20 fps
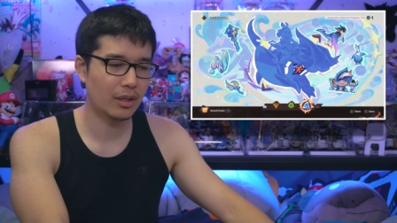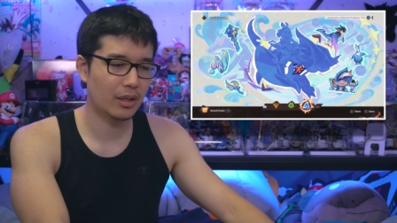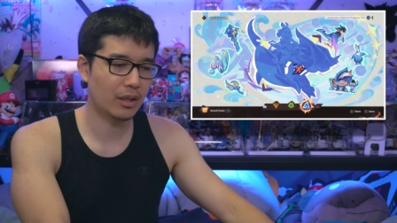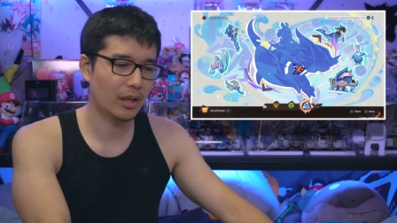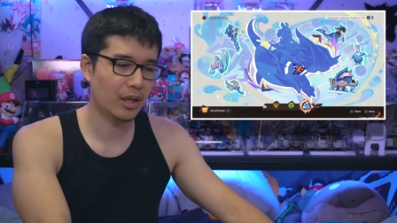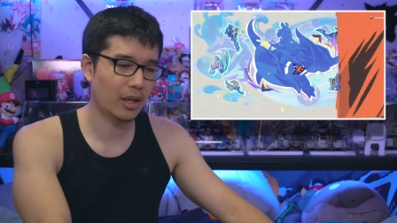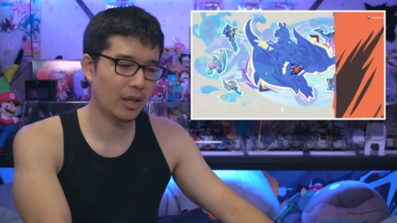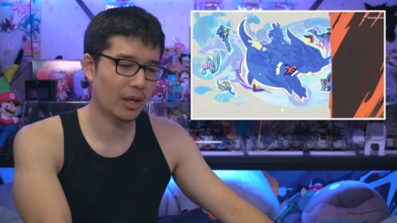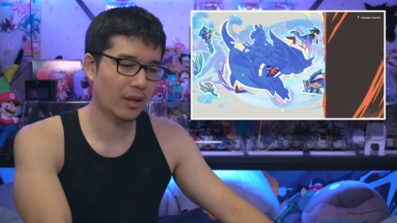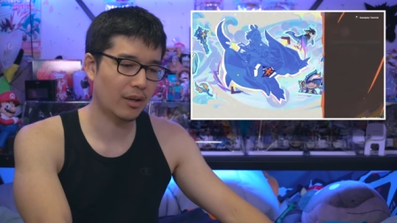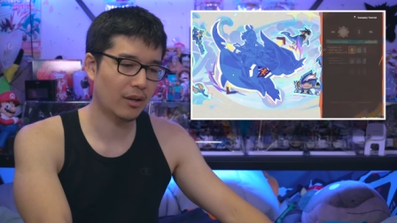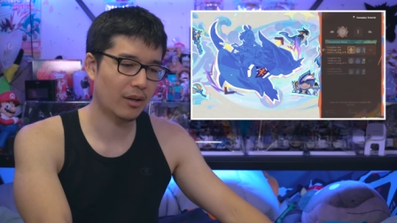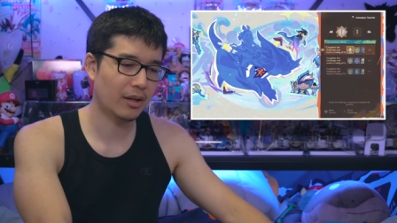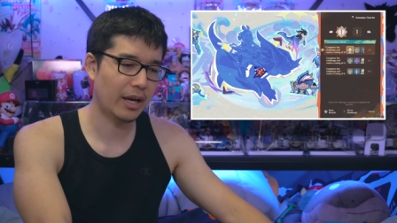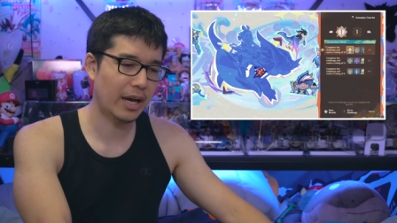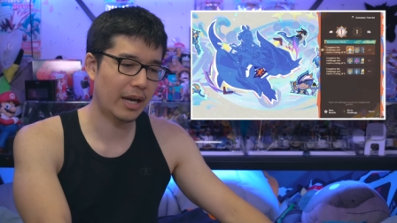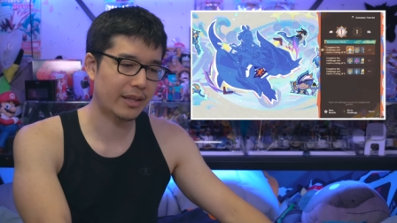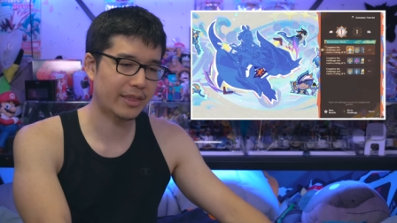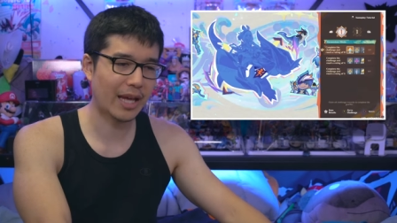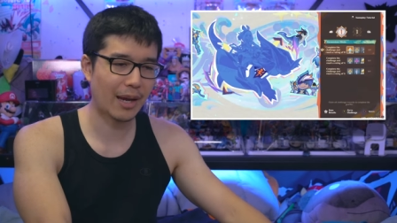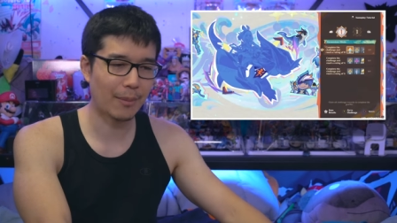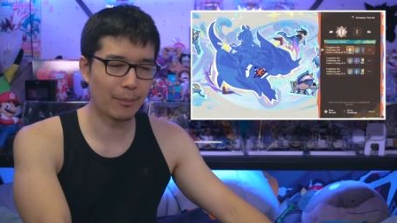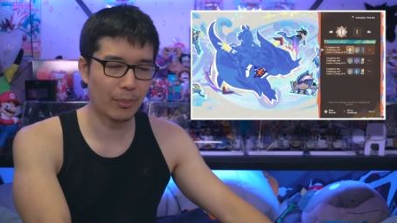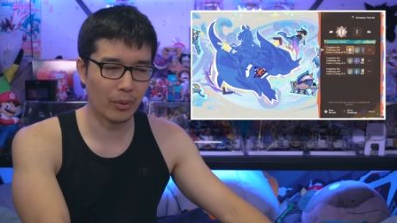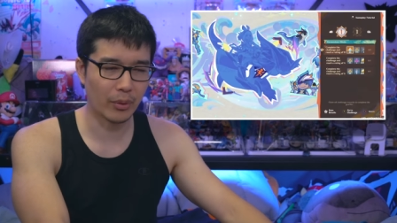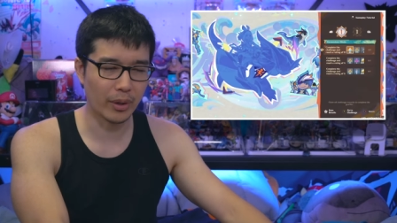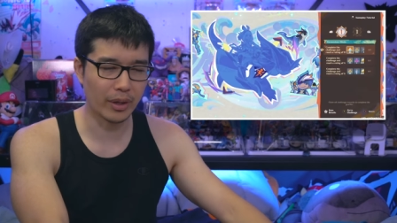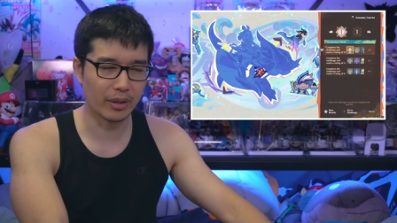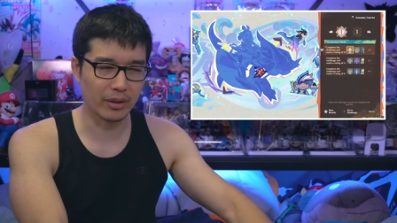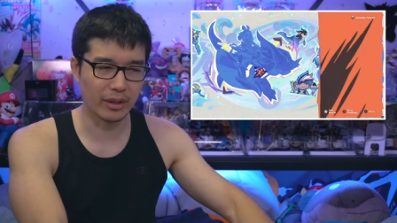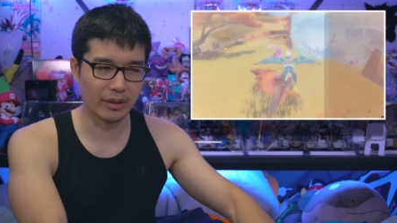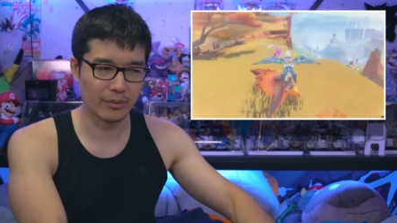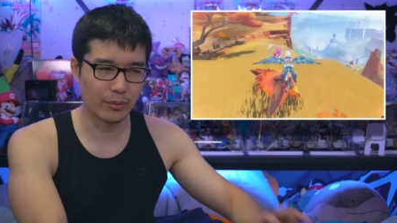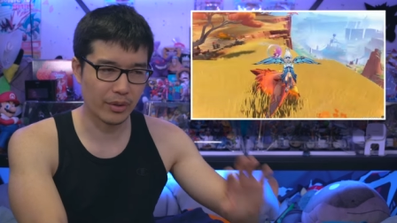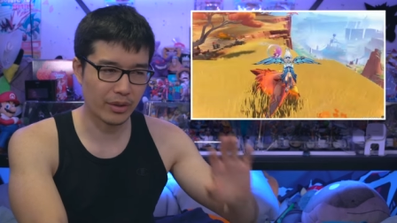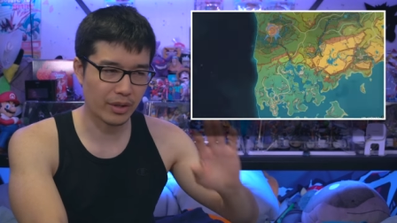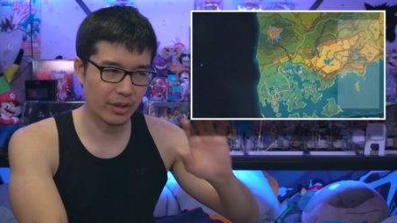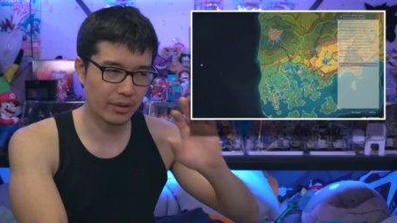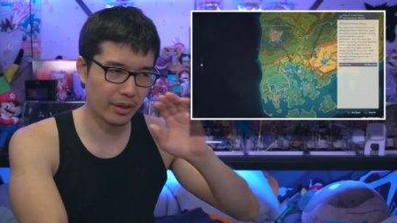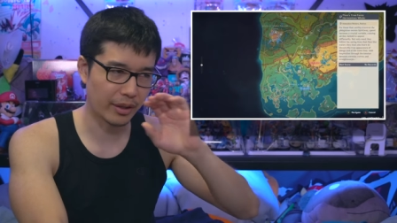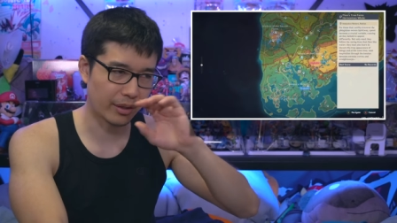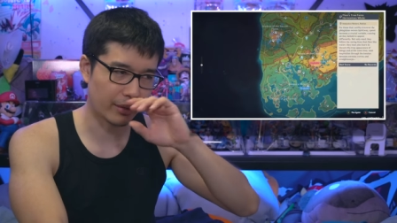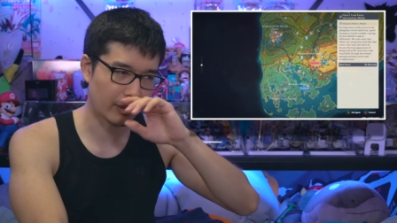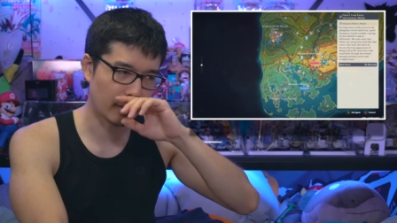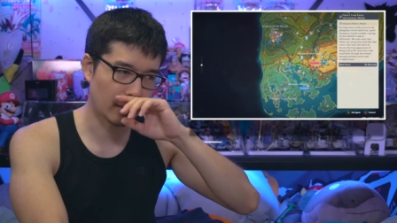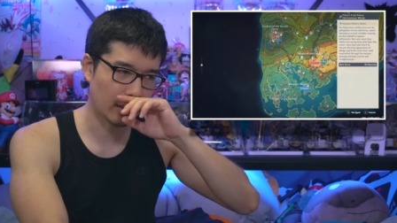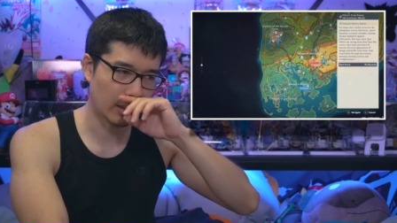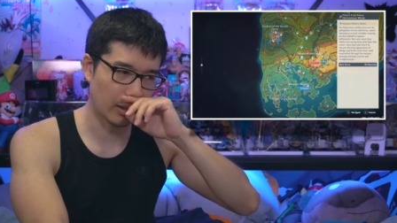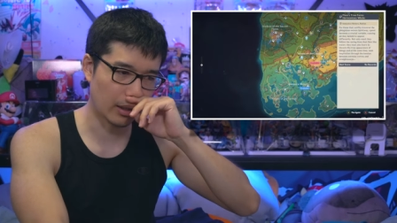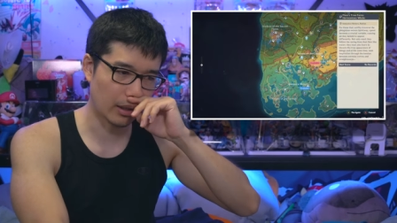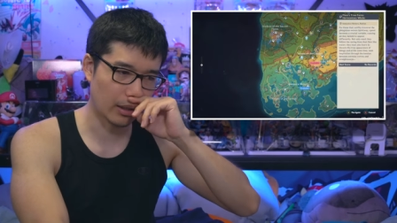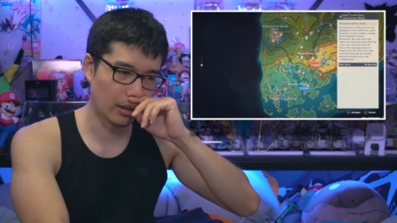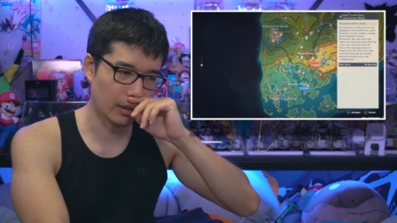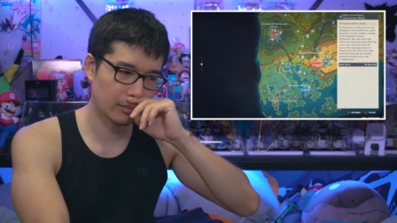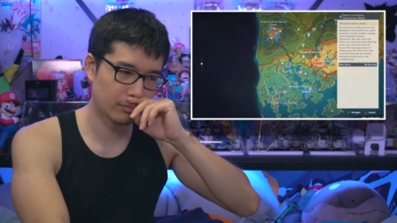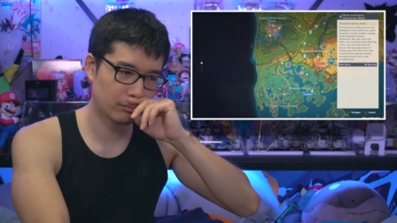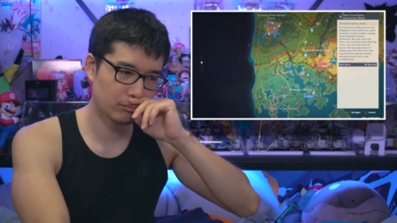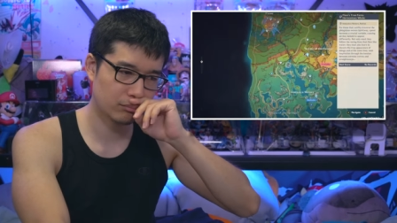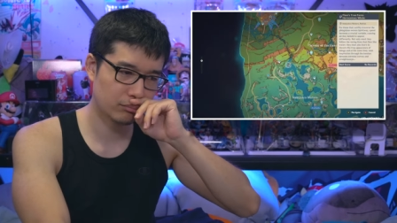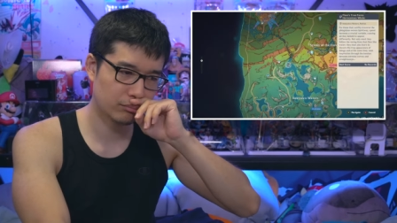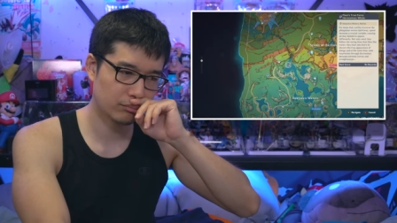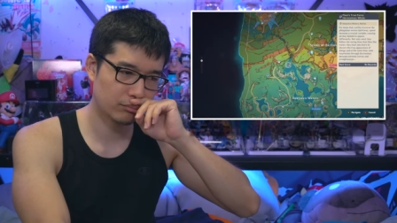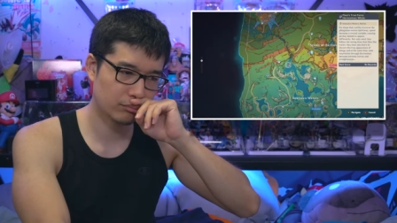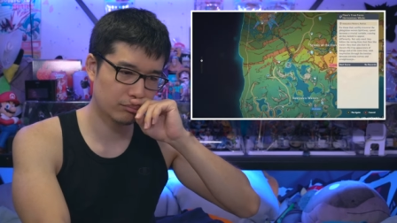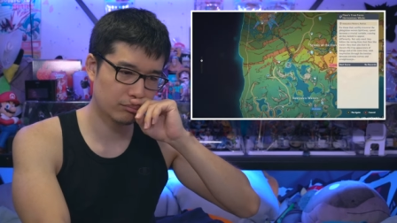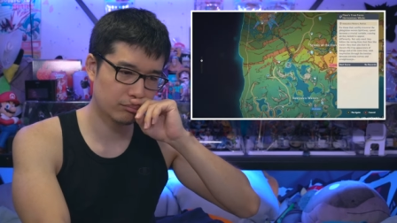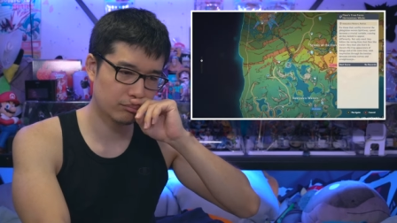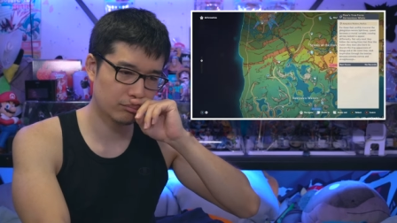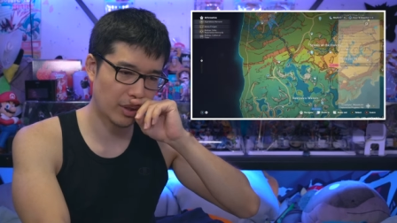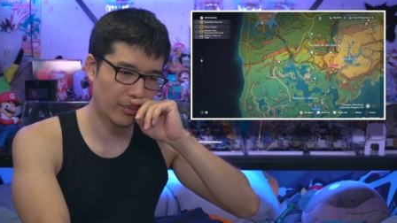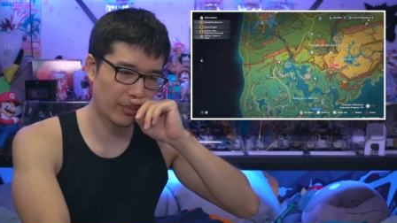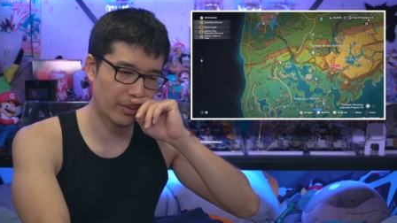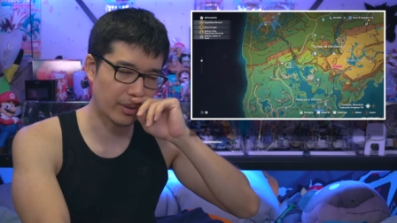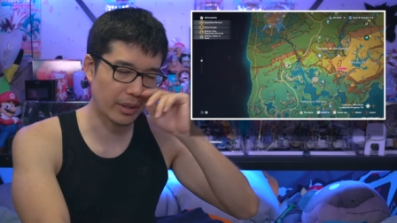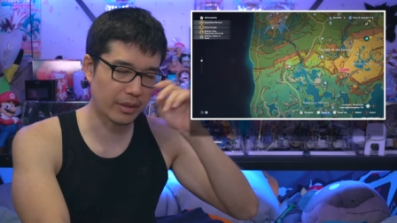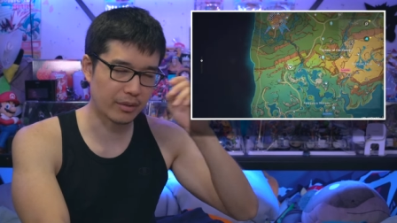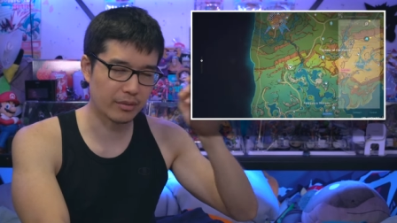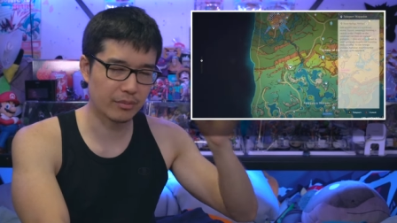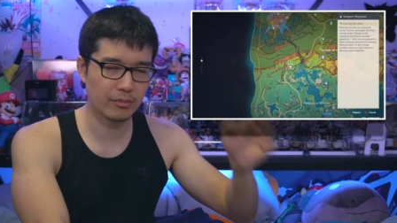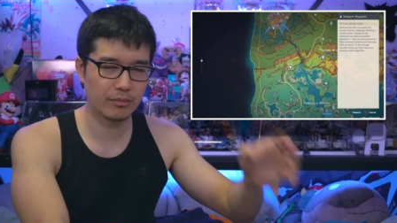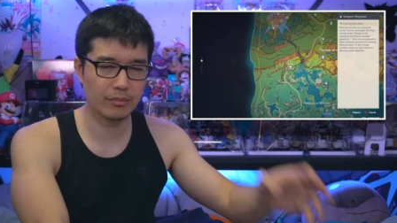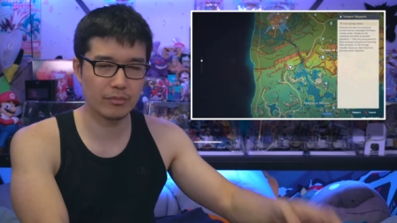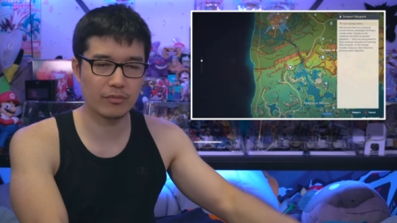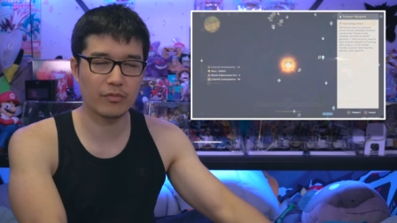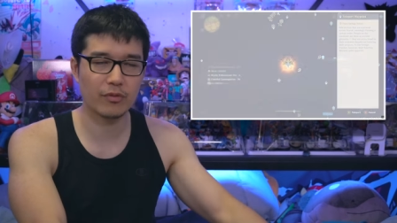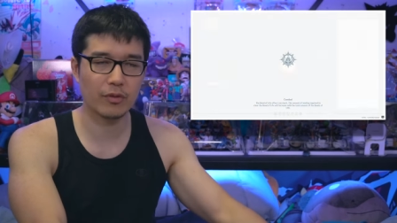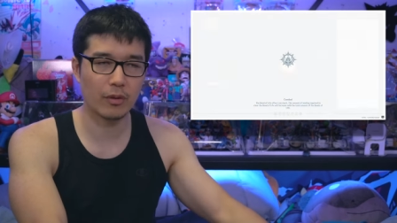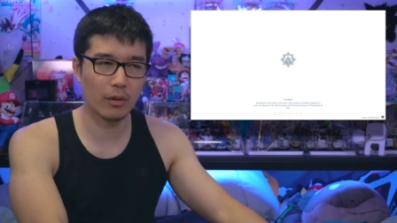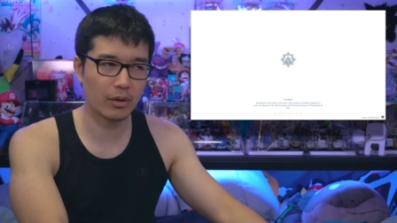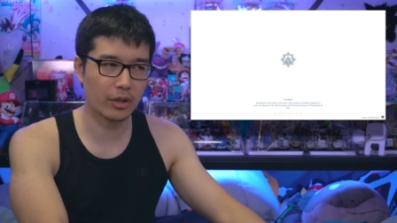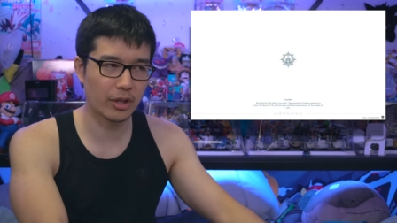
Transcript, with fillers: uh, at that point, like within like uh, maybe like a